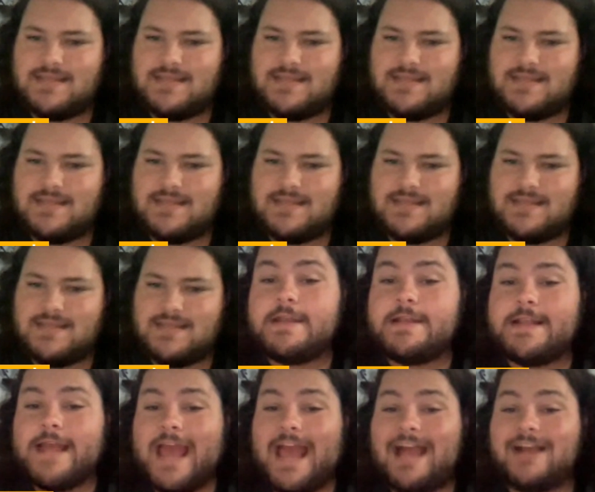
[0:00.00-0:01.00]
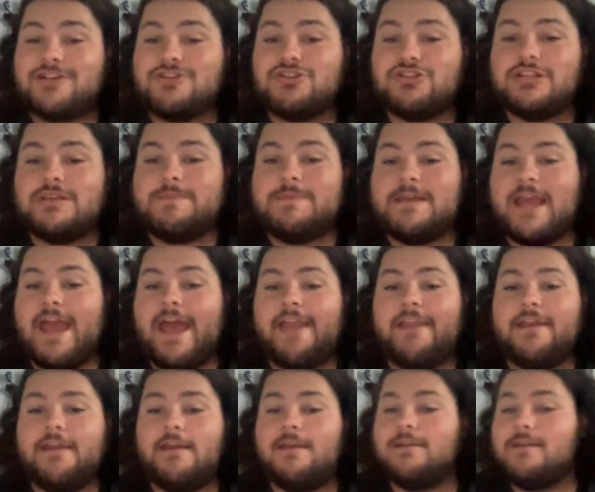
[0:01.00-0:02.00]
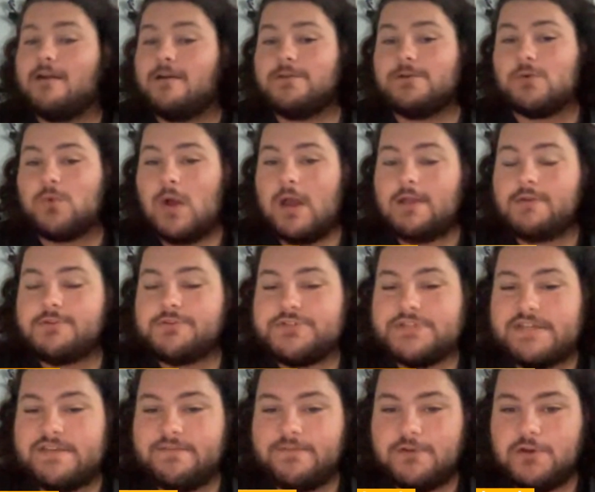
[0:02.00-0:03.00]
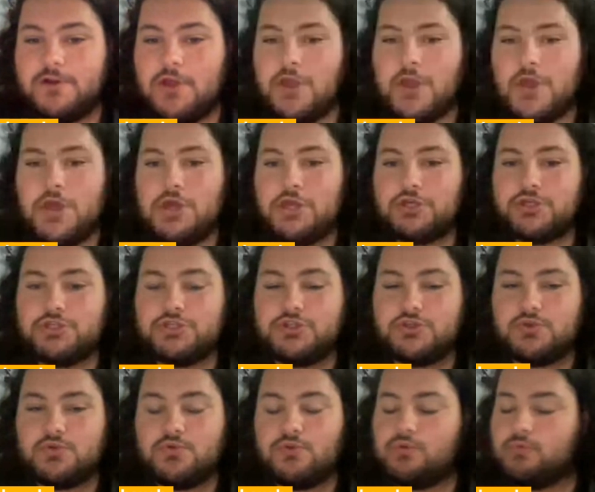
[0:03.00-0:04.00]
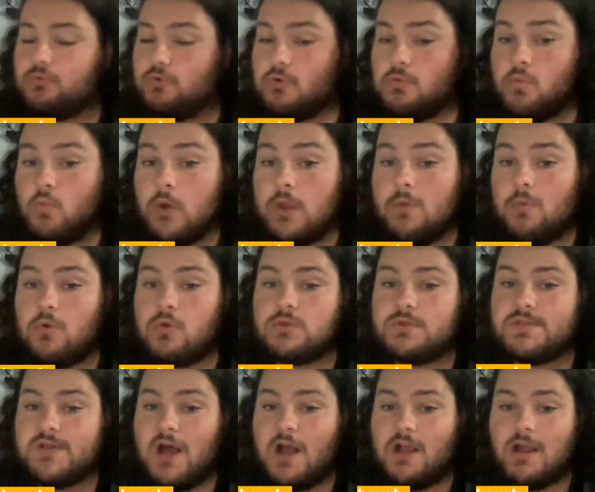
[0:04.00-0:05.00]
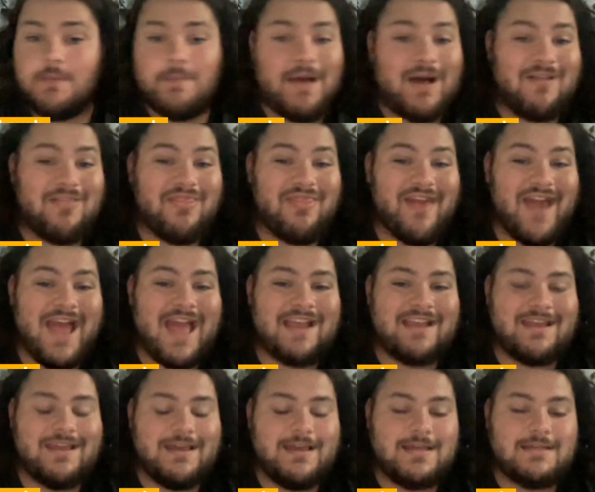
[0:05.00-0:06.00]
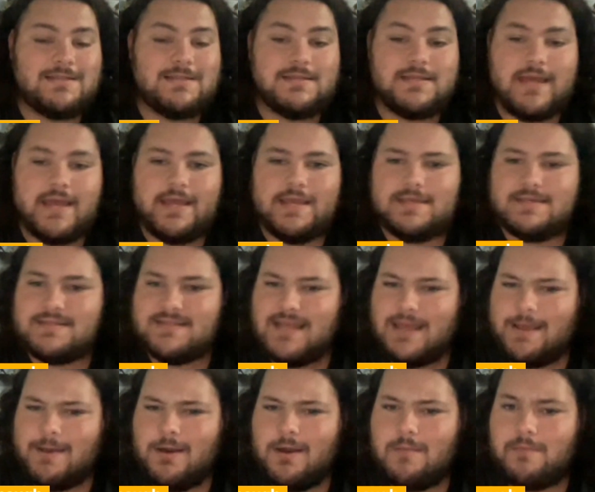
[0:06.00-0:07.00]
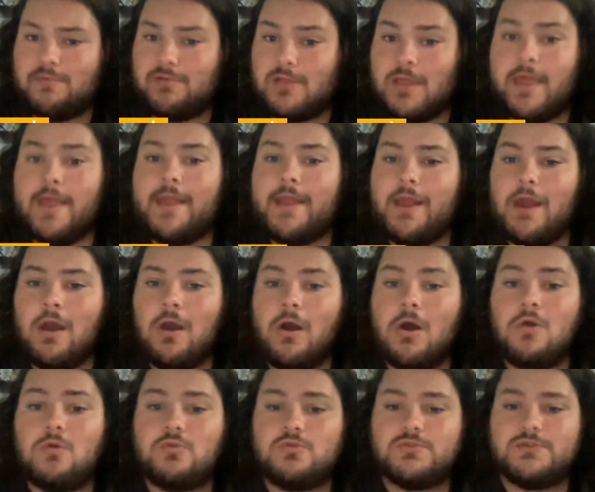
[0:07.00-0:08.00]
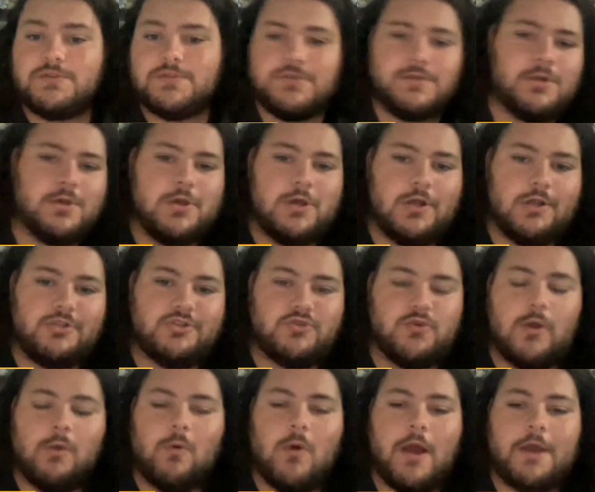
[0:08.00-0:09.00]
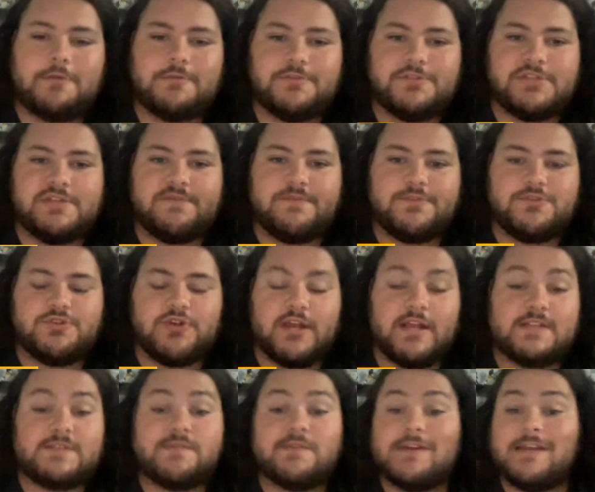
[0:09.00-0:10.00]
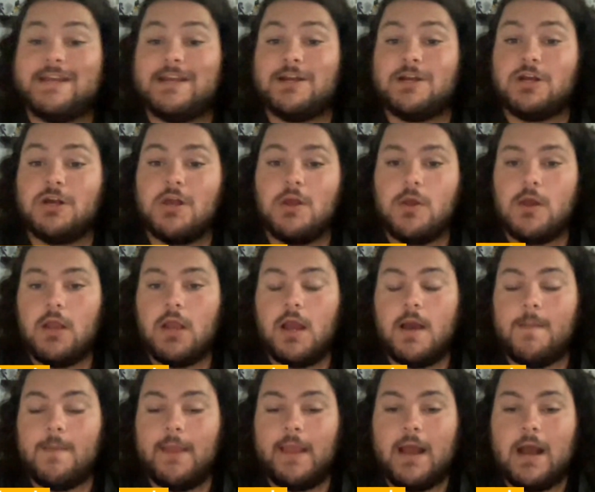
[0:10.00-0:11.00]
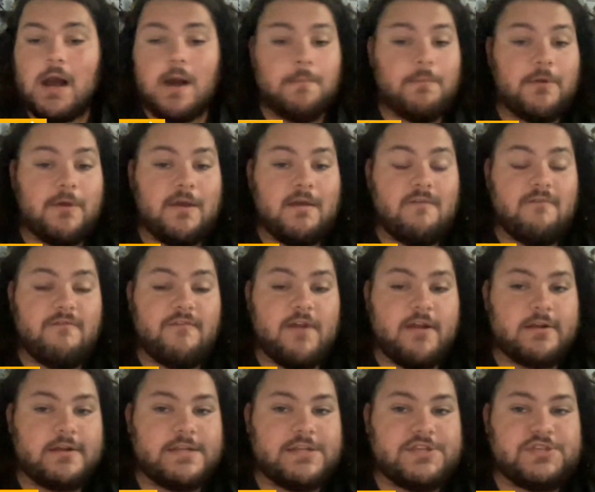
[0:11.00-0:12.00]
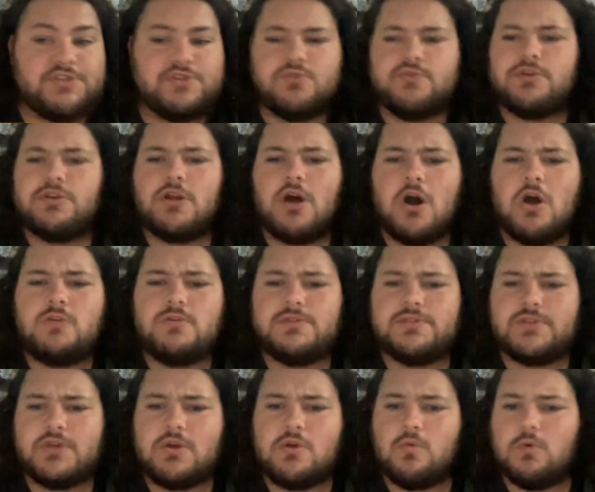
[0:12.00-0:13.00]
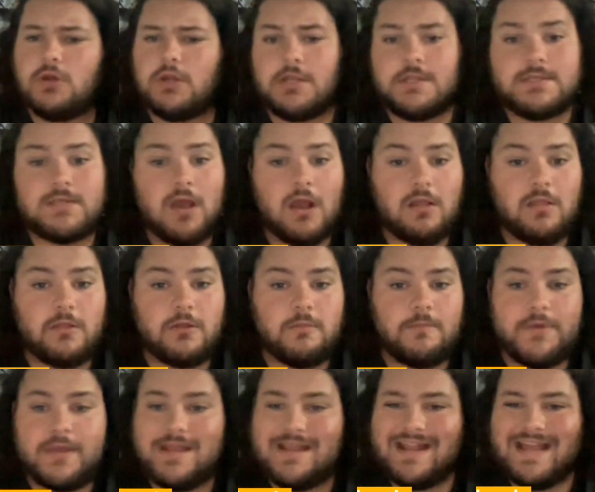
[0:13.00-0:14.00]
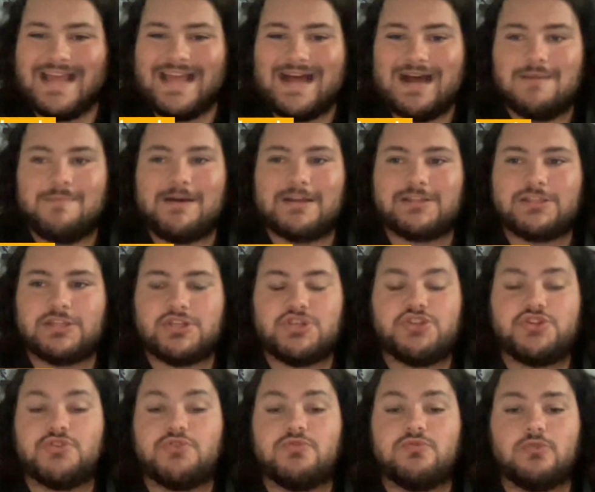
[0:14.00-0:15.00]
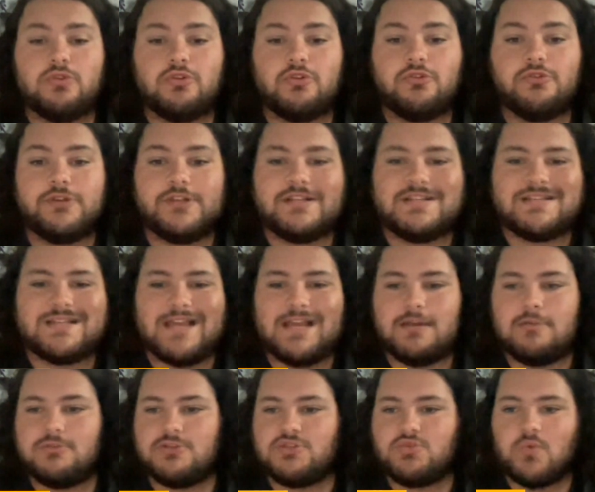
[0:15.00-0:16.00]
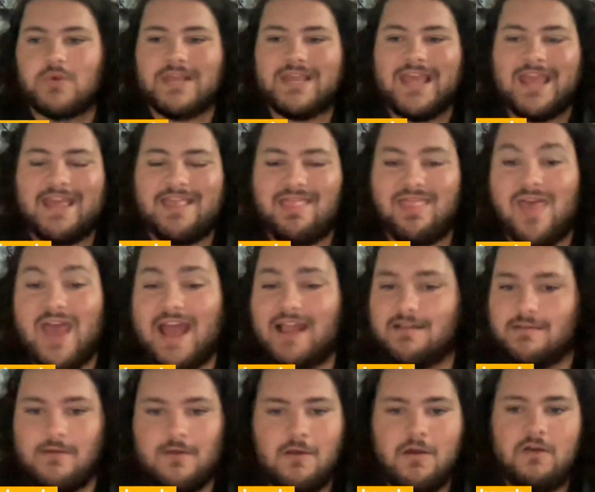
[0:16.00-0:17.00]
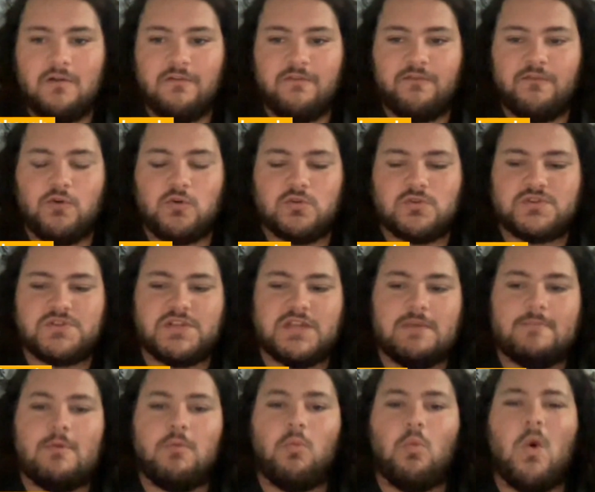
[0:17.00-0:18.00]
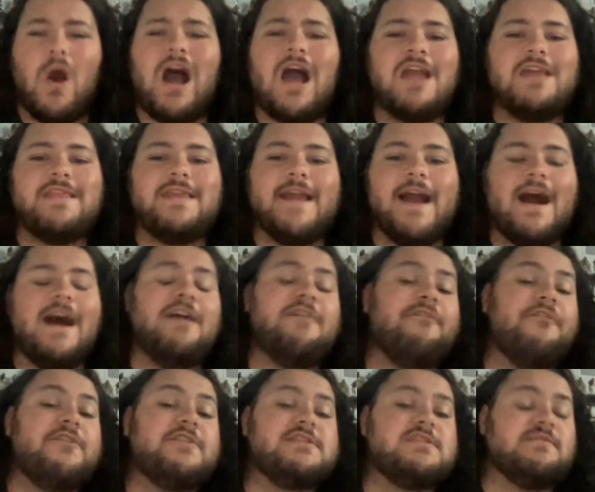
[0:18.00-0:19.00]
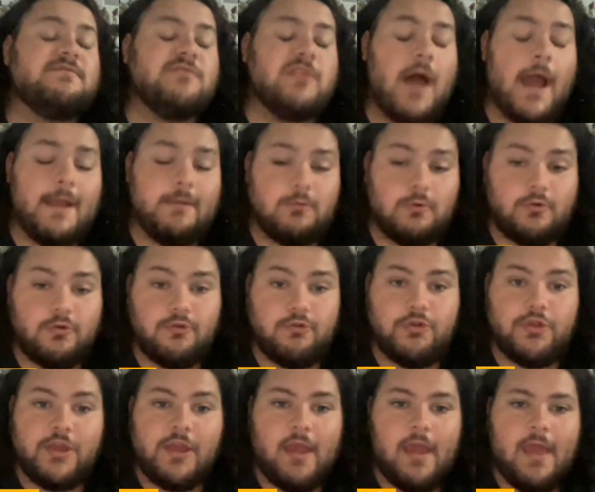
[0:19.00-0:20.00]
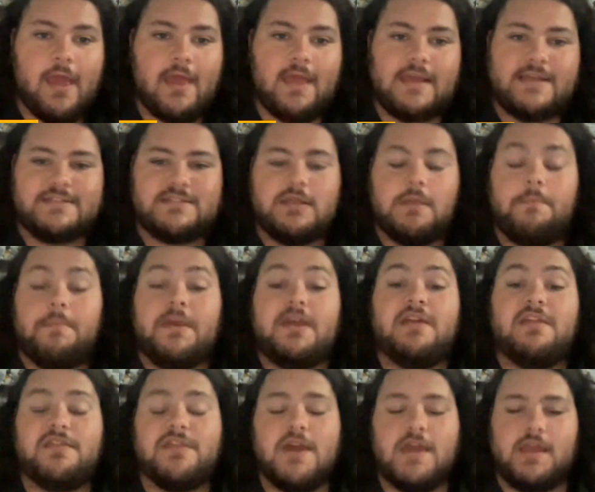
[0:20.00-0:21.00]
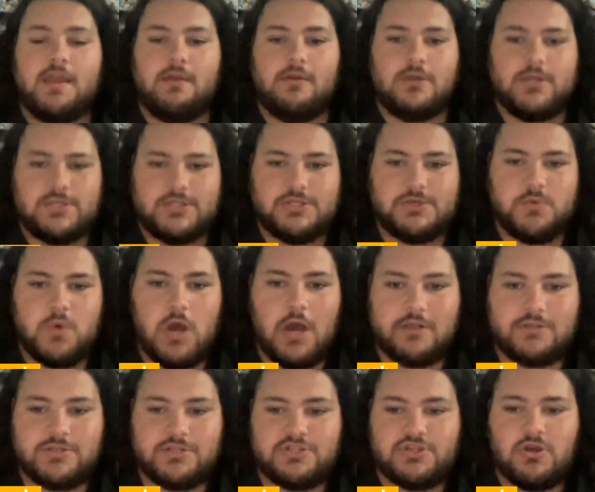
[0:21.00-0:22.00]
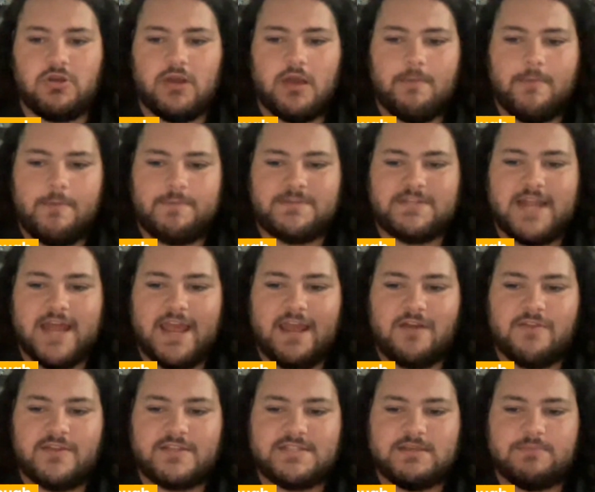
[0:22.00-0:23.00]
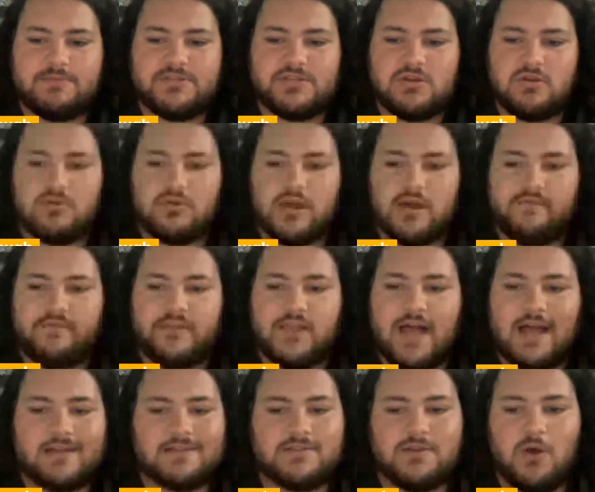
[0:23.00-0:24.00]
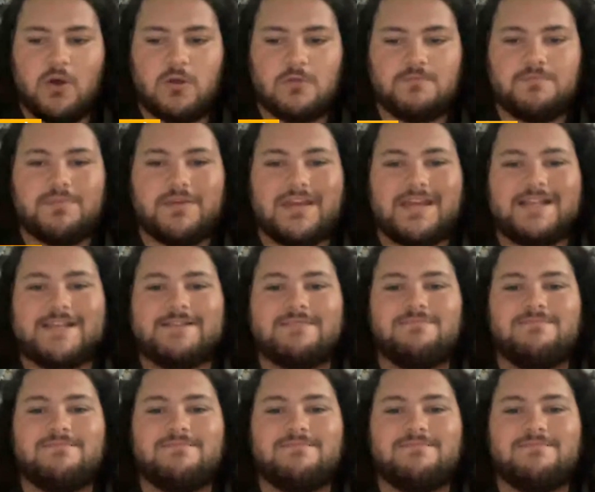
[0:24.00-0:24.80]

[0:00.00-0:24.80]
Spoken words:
Could Pitt actually be adding another wide receiver to the room? We will talk about that today as they are playing host to a wide receiver transfer here coming up very soon. And also, we're going to talk a little bit about the June recruiting cycle as we hit that full steam and why the offensive line recruiting is the big thing to watch. It's all coming up today on this episode of Locked On Pitt.